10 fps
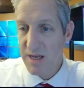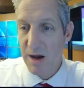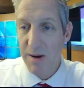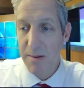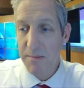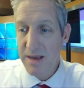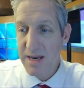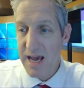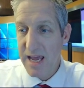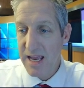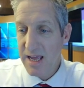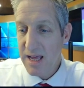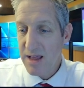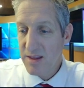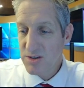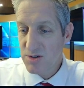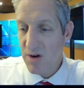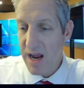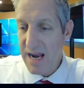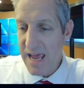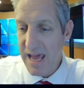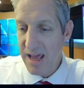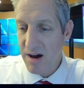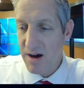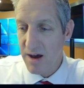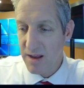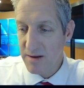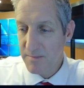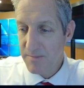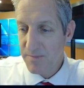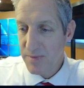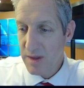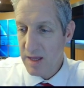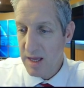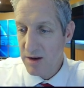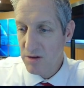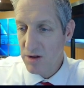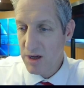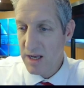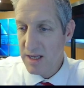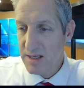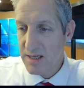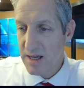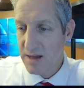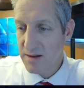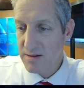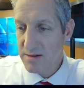Now, by midnight, these try to hang on, and you're looking at uh,